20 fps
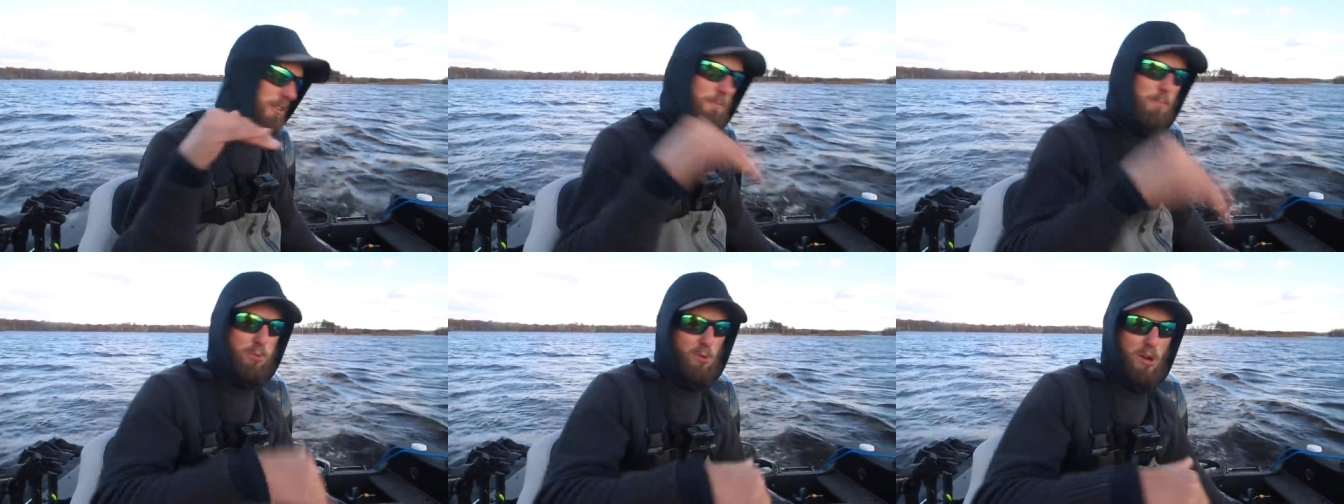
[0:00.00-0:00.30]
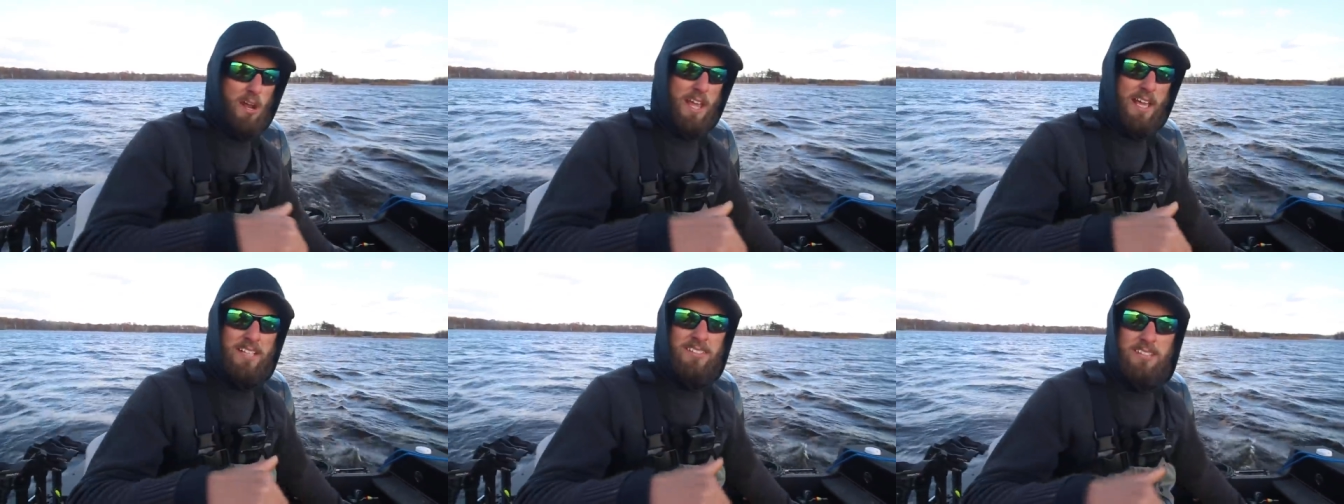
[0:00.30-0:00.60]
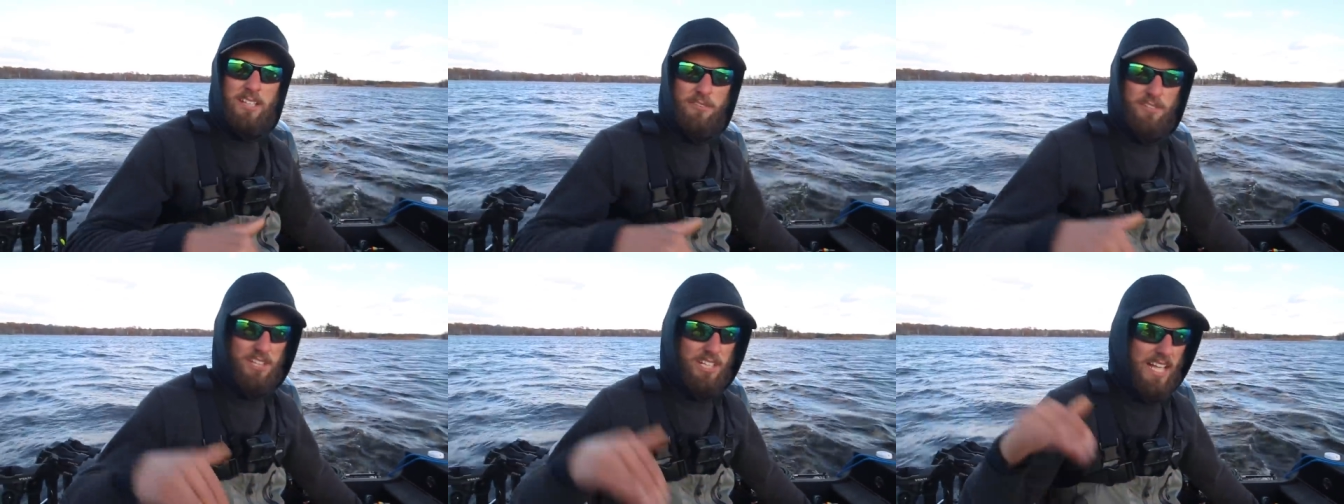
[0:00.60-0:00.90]
the
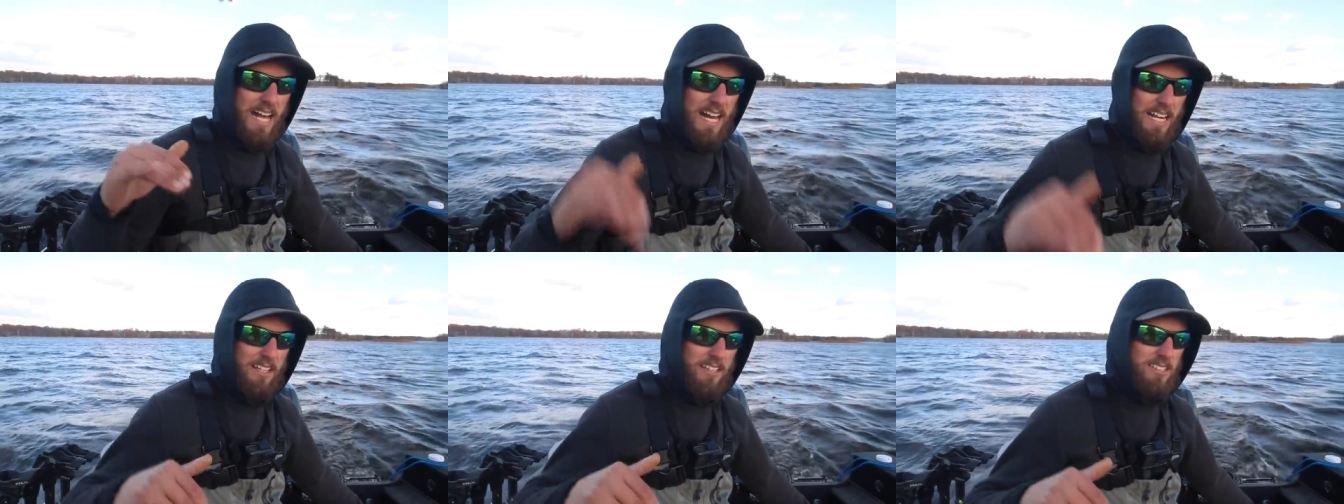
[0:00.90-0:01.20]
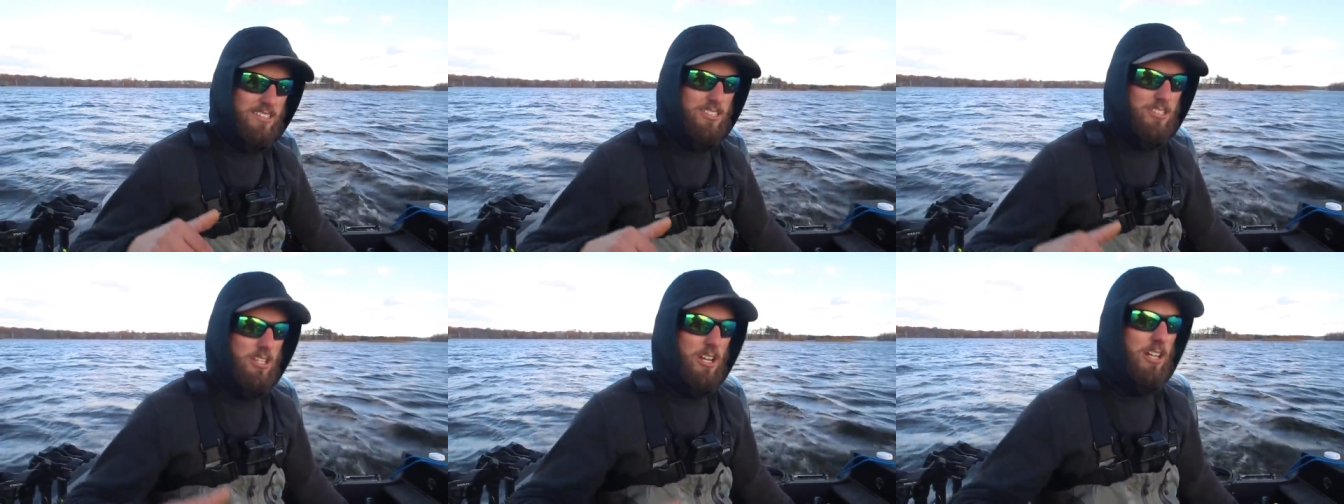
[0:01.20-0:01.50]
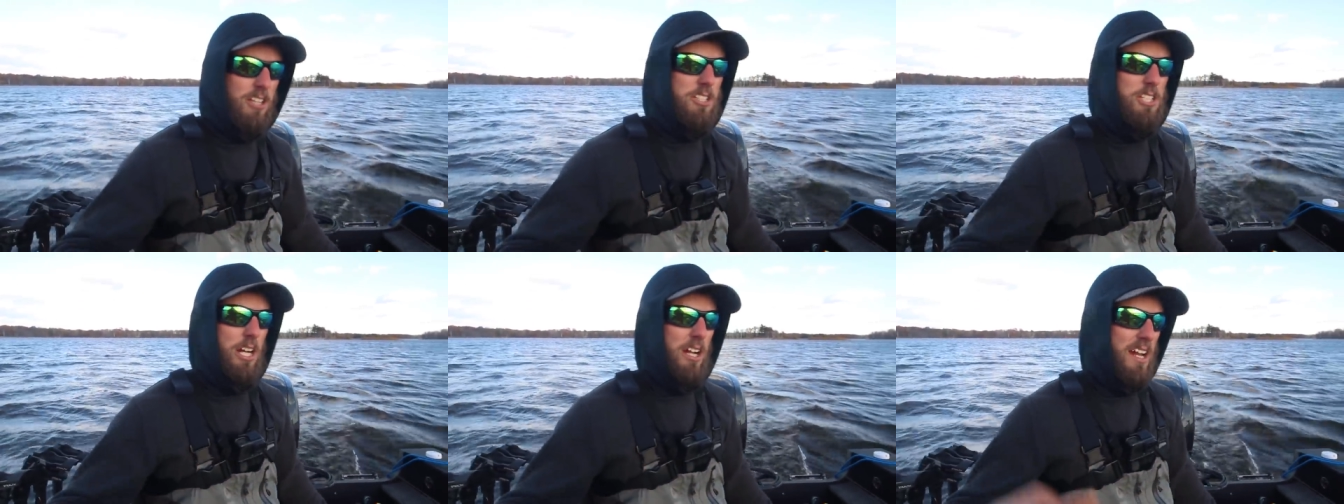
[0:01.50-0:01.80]
breaks of a lot of this
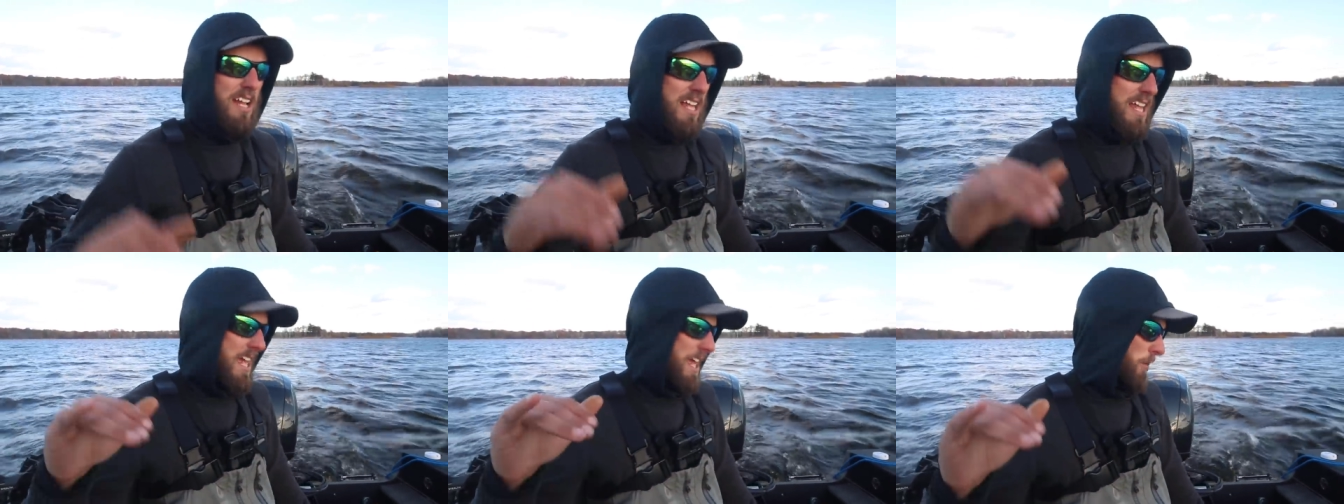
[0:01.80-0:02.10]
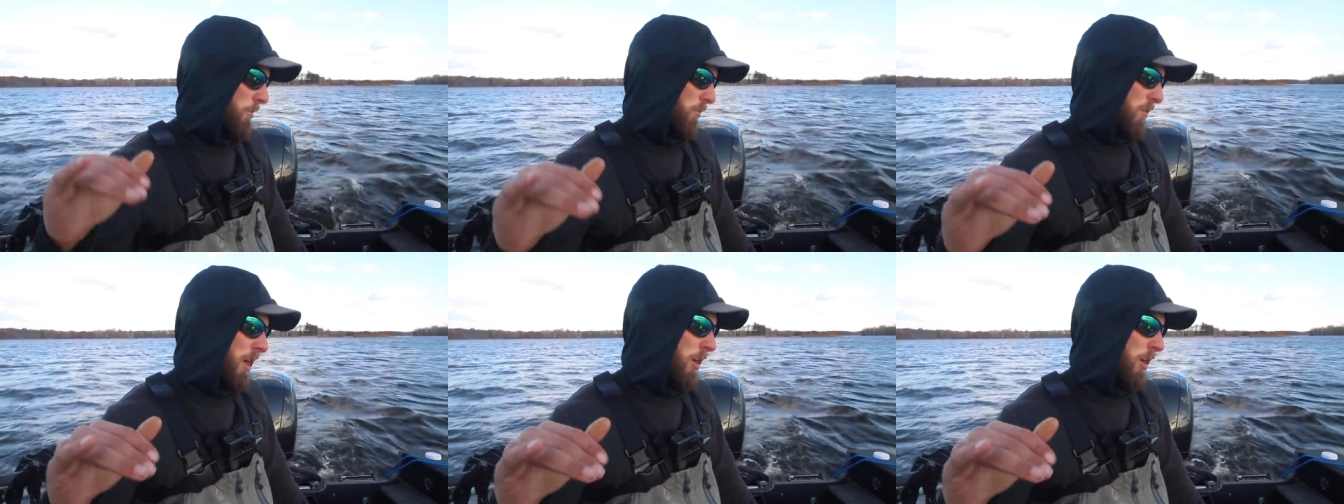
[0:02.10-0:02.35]
structure. And